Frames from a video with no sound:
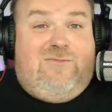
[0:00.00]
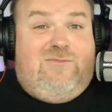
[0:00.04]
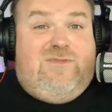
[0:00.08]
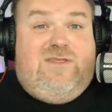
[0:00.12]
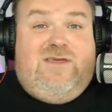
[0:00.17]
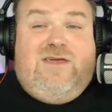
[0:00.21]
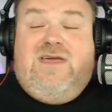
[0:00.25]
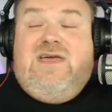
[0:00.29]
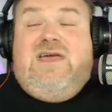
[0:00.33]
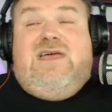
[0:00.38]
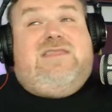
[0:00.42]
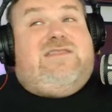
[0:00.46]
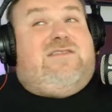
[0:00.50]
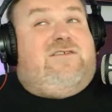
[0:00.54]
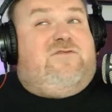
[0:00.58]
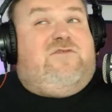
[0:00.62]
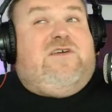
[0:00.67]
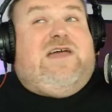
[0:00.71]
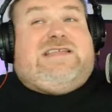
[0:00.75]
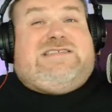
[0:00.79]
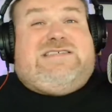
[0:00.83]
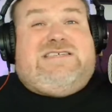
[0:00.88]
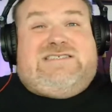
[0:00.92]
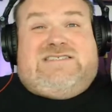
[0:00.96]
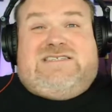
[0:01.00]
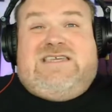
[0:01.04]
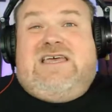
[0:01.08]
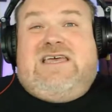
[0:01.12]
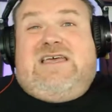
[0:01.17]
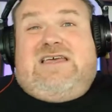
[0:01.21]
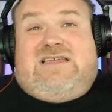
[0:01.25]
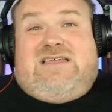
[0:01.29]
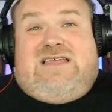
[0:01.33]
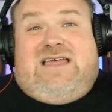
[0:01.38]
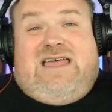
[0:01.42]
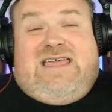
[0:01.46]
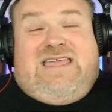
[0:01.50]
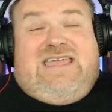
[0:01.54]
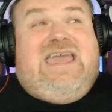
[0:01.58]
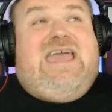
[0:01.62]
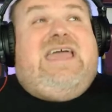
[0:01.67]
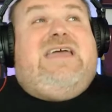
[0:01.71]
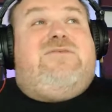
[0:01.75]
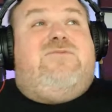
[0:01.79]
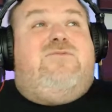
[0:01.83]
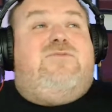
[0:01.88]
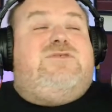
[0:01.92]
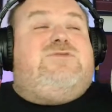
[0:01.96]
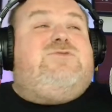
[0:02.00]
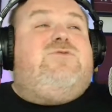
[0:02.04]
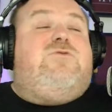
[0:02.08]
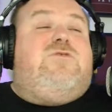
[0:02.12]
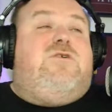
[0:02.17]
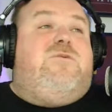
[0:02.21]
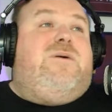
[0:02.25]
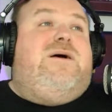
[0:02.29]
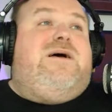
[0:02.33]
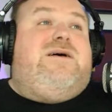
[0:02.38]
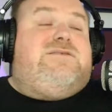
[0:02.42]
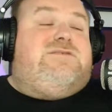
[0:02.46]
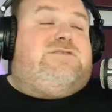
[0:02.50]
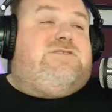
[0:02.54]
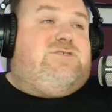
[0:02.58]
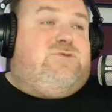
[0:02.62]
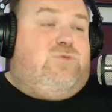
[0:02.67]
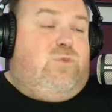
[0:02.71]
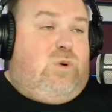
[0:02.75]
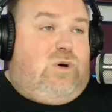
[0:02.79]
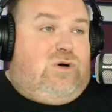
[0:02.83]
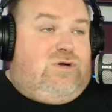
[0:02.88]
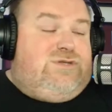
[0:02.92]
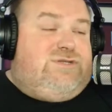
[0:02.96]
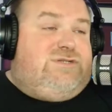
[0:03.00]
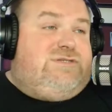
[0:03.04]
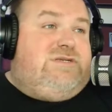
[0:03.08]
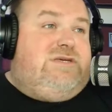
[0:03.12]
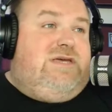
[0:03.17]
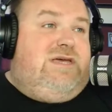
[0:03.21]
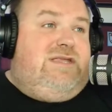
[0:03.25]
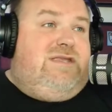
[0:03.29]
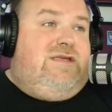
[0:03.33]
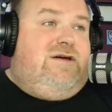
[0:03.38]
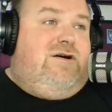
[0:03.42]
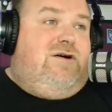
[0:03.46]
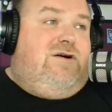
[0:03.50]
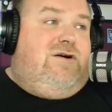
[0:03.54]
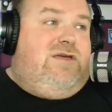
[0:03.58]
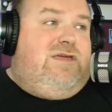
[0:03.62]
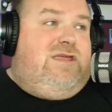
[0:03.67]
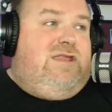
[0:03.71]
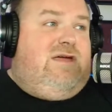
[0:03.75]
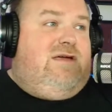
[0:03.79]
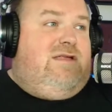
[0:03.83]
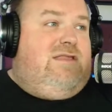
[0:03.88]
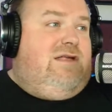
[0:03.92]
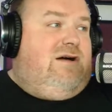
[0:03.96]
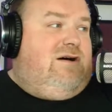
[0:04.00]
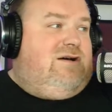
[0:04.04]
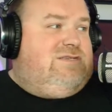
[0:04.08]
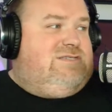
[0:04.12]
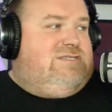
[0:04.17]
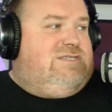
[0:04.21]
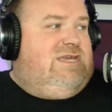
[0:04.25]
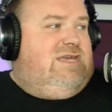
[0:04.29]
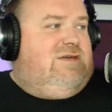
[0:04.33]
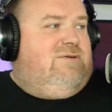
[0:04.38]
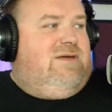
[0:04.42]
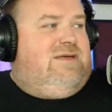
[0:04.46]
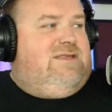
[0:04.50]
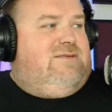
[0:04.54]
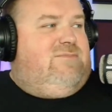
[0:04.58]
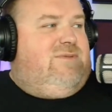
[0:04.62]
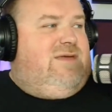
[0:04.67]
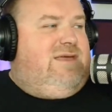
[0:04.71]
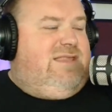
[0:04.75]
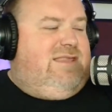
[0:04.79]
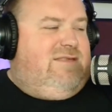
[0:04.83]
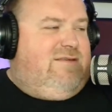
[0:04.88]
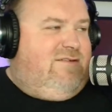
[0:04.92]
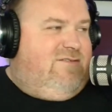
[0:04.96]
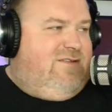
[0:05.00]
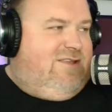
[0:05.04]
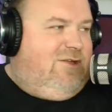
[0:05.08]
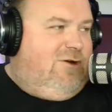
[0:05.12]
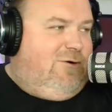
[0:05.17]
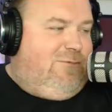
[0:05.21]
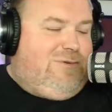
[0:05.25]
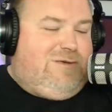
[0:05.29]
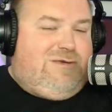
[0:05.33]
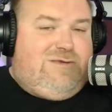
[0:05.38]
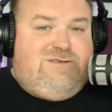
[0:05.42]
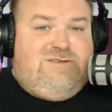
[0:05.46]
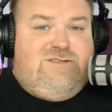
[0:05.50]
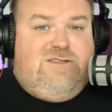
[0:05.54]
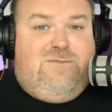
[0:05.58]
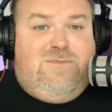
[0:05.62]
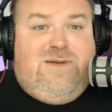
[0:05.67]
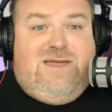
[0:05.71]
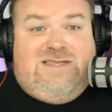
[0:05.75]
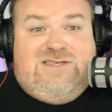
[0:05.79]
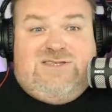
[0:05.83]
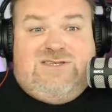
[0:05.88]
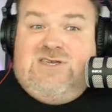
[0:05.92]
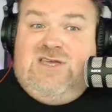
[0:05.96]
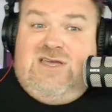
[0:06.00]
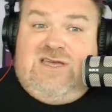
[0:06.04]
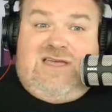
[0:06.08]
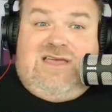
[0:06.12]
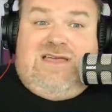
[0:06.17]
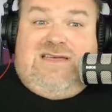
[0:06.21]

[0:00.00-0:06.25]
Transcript: And the fact is, again, we talk about squad, and our, you know, last year we didn't have any options on the bench.